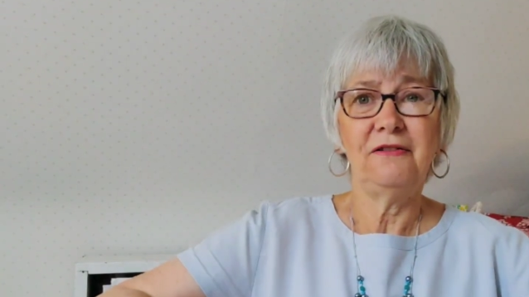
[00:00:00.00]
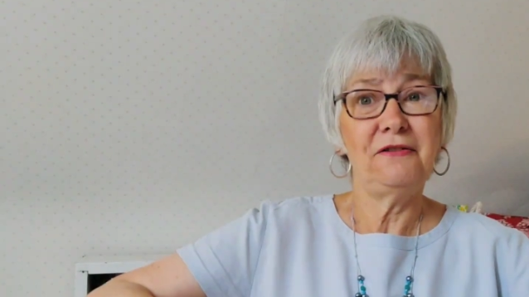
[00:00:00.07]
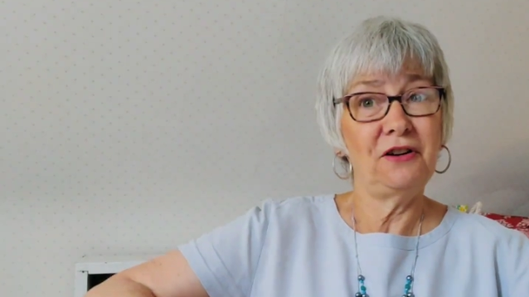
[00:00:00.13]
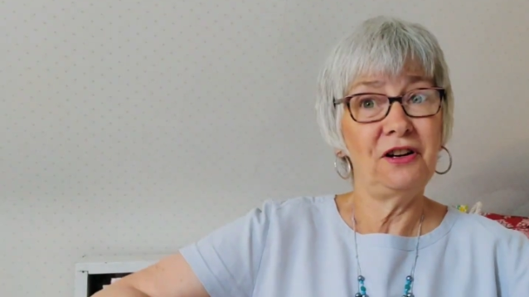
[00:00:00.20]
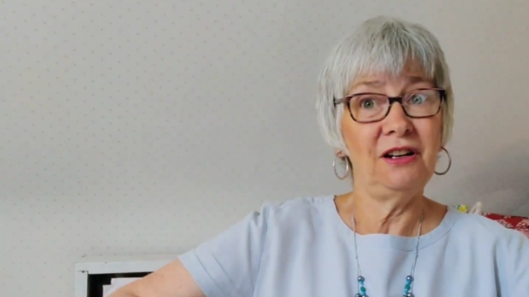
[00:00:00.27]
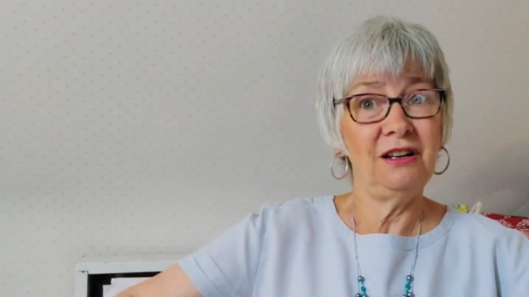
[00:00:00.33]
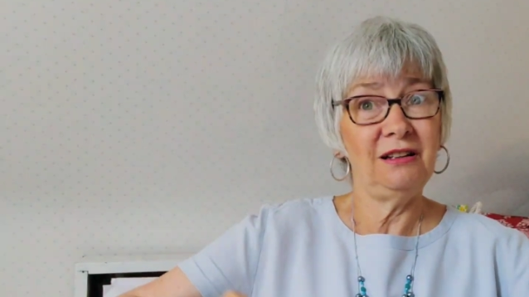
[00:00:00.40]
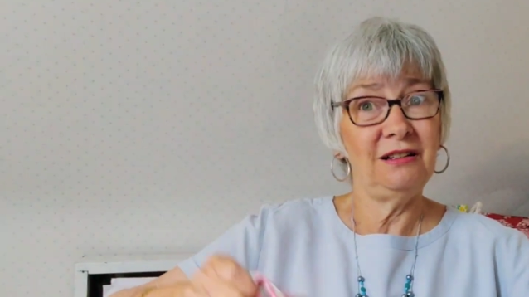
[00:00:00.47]

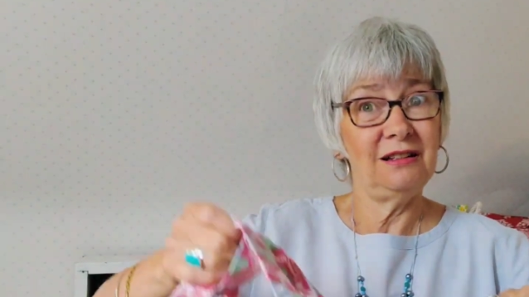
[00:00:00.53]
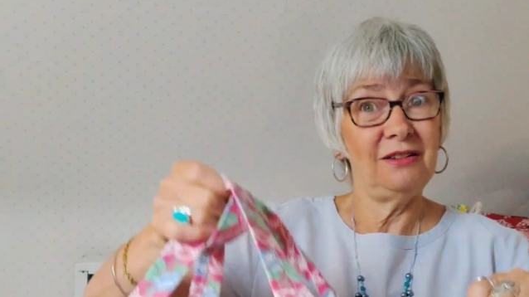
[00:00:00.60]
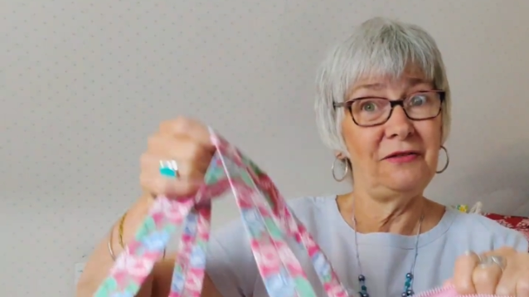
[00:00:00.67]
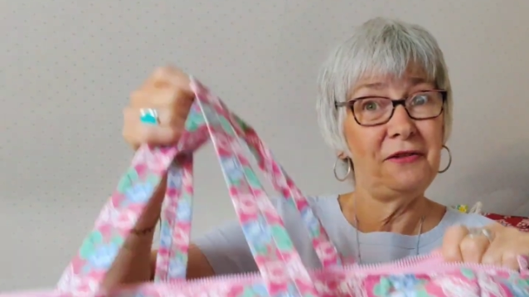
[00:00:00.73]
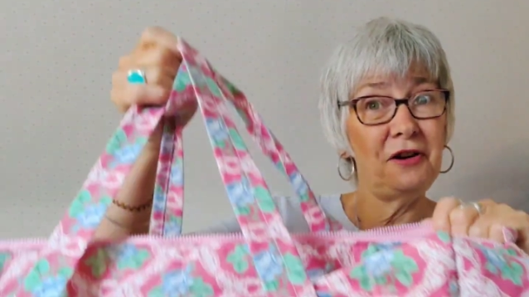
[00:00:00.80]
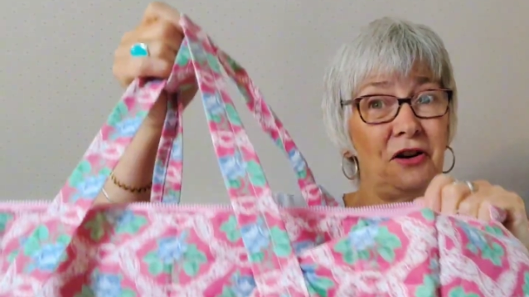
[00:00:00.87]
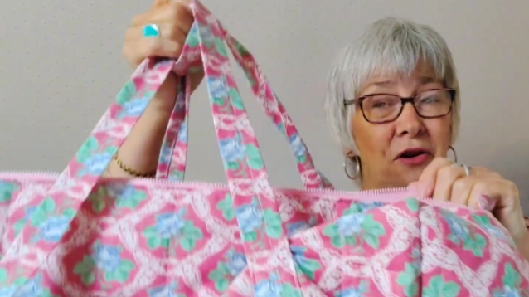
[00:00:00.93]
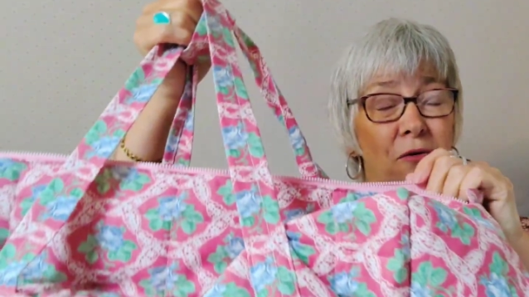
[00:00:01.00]
for
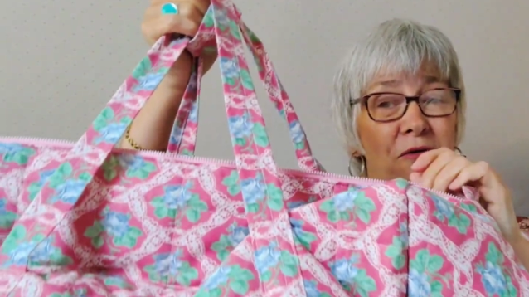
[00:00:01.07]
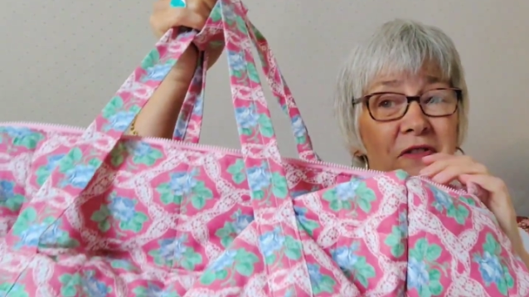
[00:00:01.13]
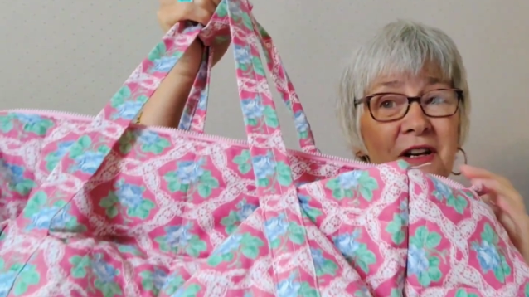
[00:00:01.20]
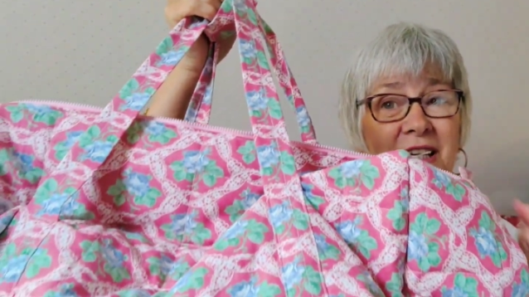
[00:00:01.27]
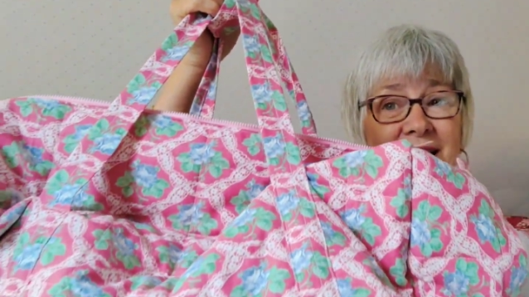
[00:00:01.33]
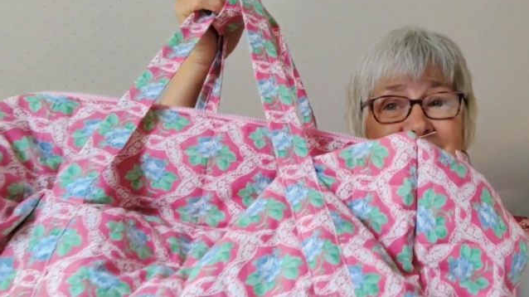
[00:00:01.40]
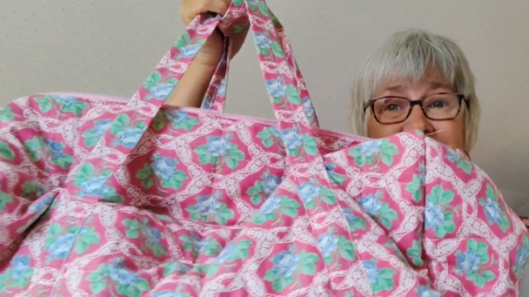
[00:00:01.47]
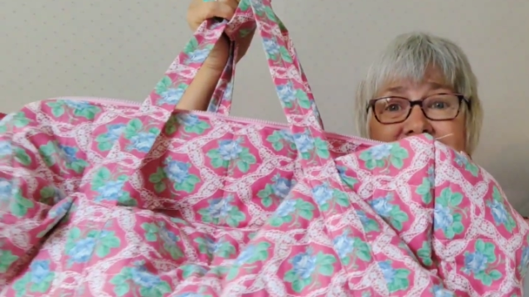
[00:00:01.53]
an
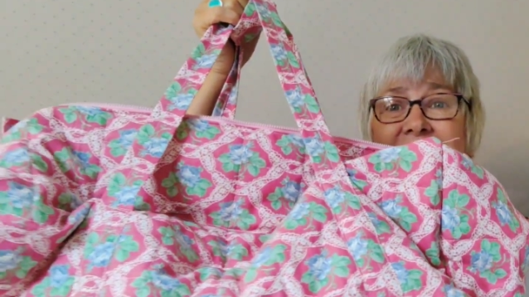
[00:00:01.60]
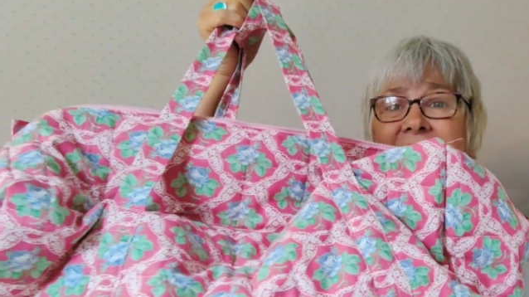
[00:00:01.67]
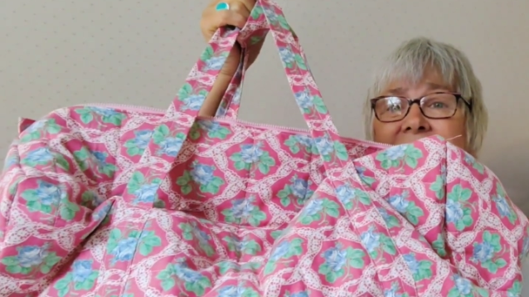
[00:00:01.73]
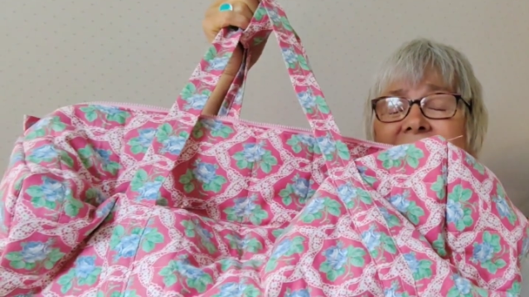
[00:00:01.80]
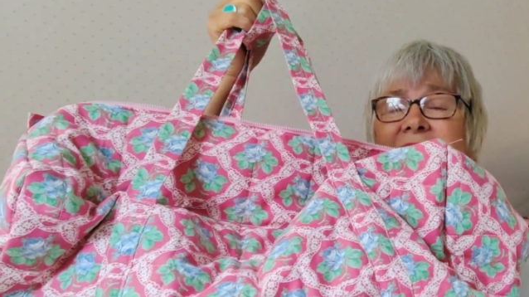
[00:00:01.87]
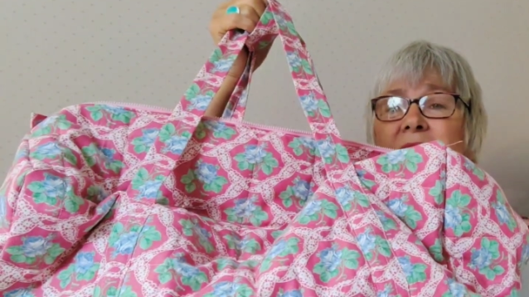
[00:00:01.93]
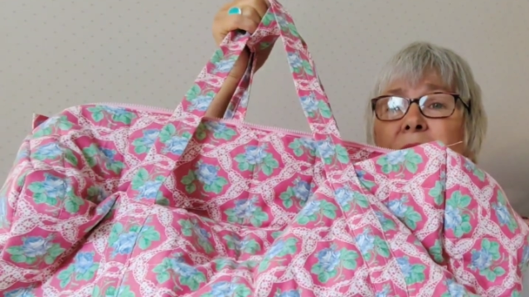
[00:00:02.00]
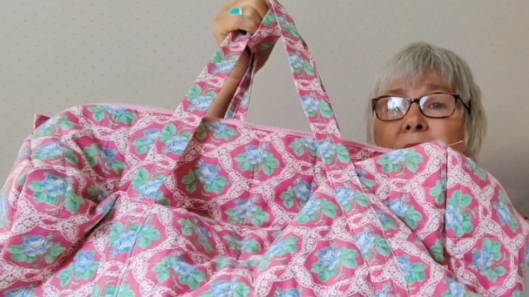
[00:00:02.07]
overnight
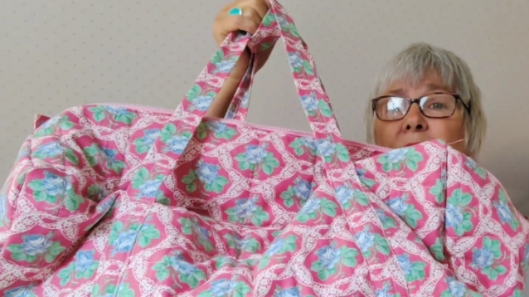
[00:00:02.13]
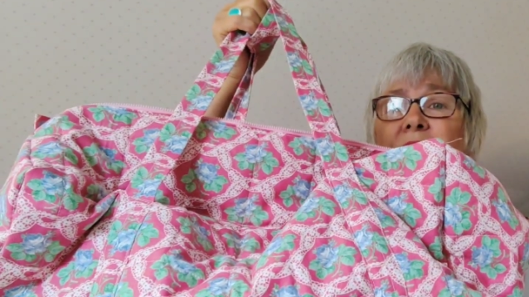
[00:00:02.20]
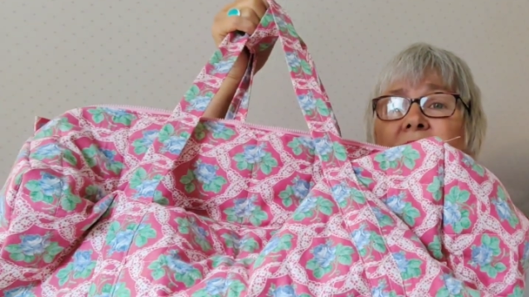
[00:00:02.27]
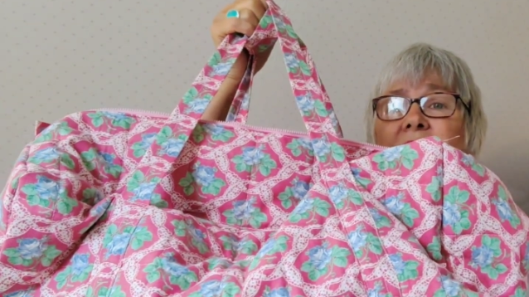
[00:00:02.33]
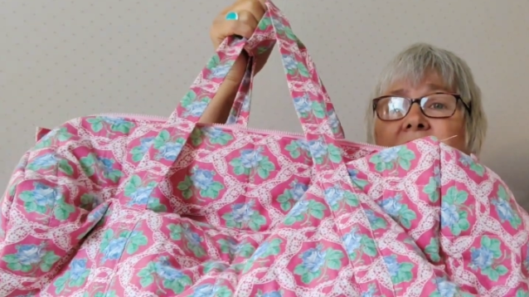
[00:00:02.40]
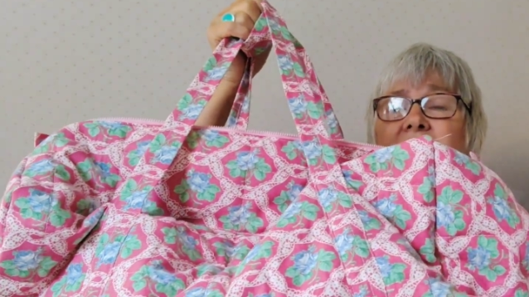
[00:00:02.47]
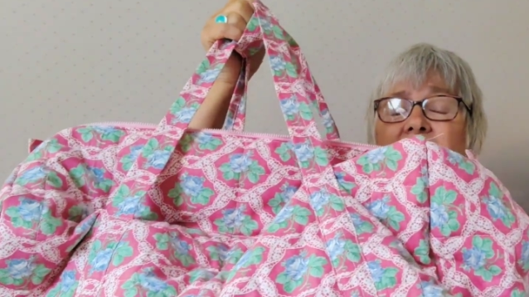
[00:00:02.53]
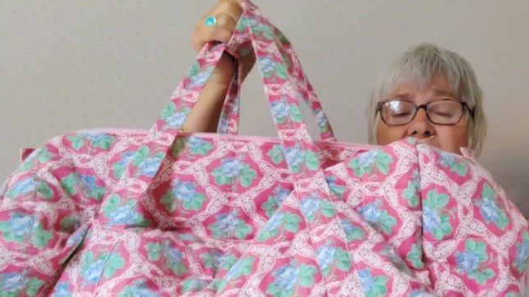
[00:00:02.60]
stay somewhere.